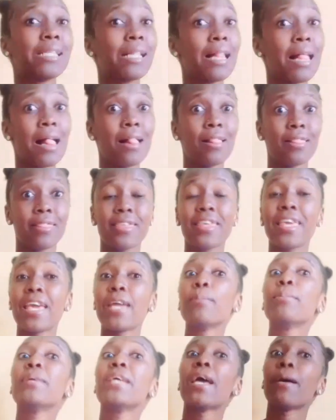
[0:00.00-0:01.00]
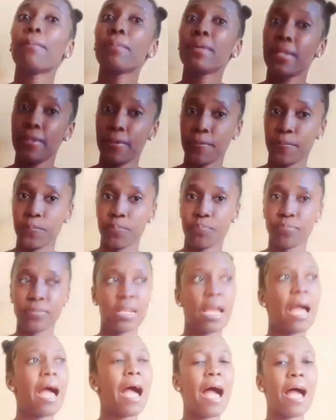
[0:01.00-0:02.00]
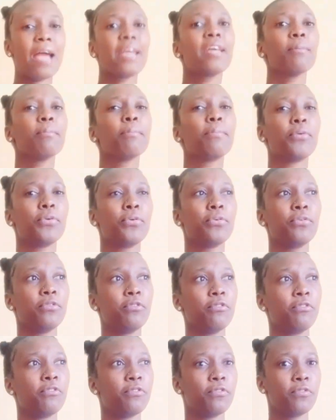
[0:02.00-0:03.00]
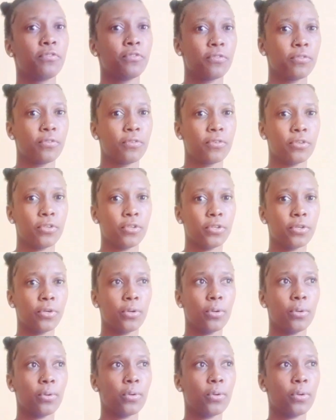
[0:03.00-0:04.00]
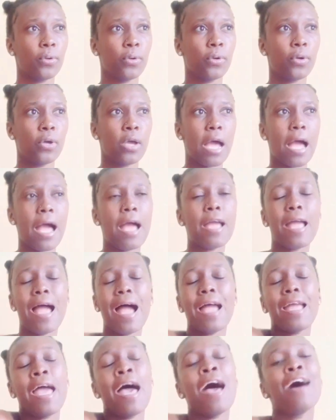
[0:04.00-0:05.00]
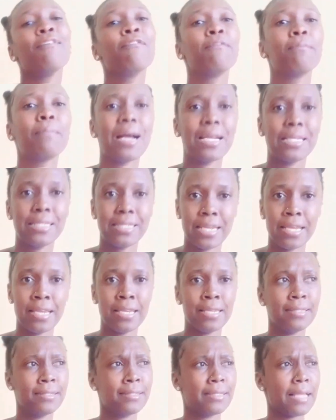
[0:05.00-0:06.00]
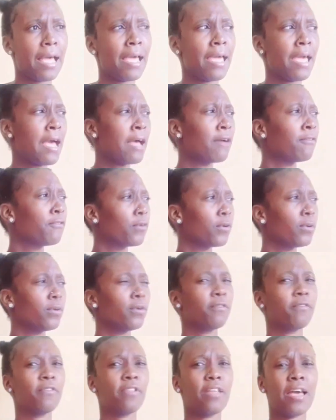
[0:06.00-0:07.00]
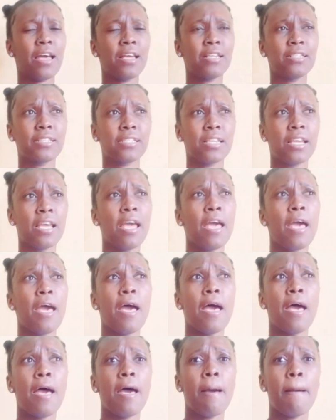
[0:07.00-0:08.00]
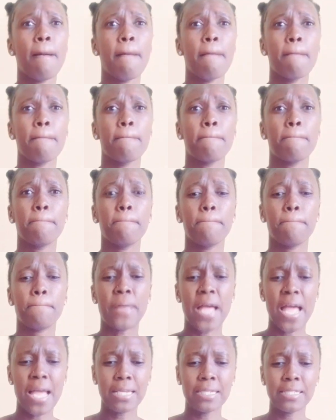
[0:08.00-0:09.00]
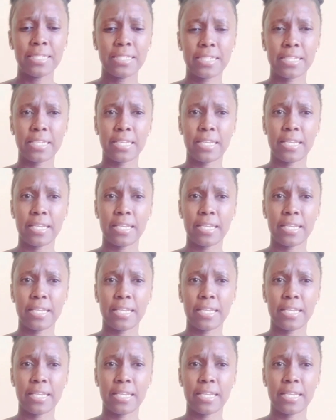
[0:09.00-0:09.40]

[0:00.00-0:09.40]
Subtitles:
health can be happy. I am proof, you know. I have my days, I have all of that. But